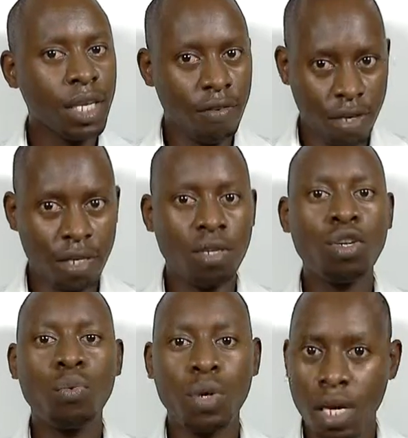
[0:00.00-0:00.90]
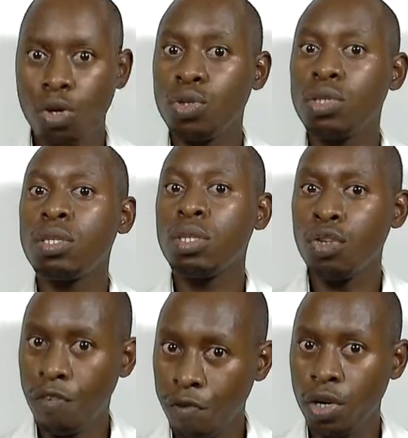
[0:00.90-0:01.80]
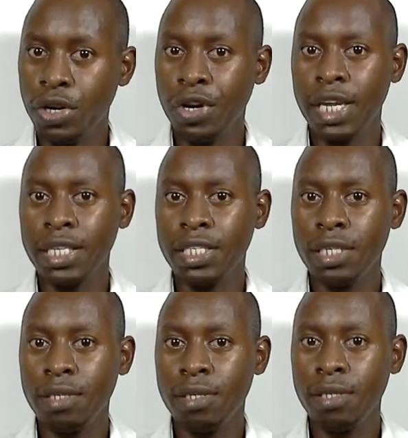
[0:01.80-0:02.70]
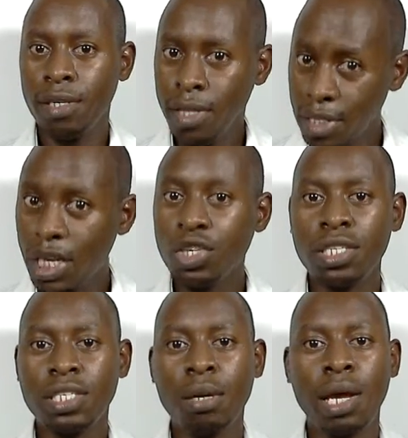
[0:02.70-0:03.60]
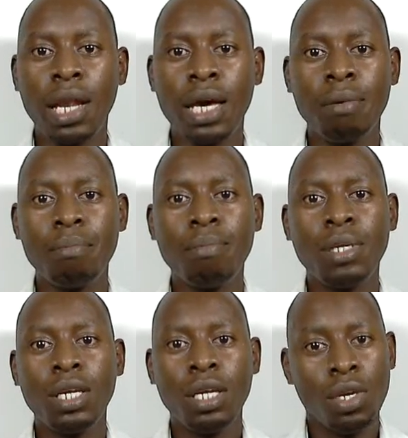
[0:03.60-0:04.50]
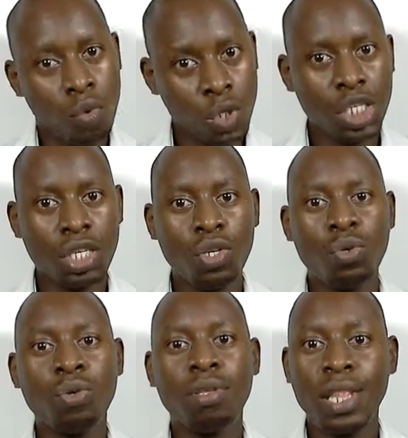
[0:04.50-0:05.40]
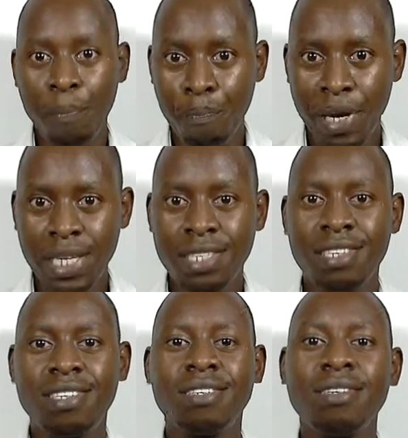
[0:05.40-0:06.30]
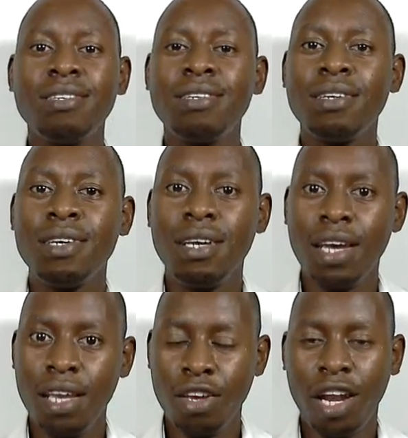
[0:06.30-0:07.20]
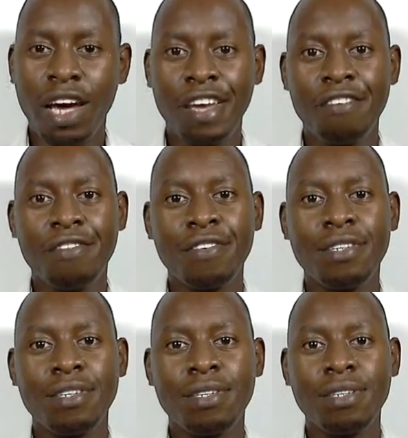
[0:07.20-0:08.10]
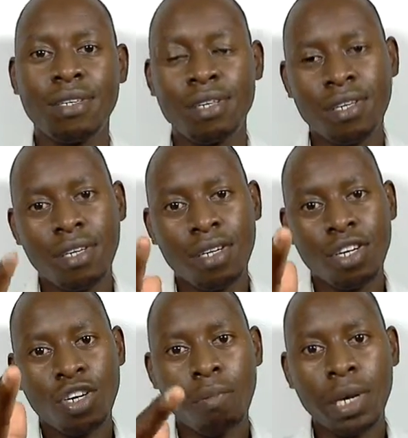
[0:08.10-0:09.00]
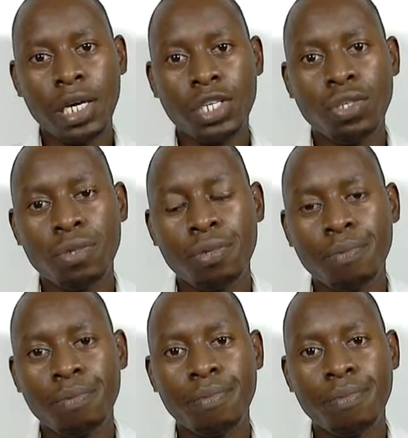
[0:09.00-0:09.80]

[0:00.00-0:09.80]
even without your full knowledge. This is Anthony Samuel M. wishing you the best in your life. God bless you.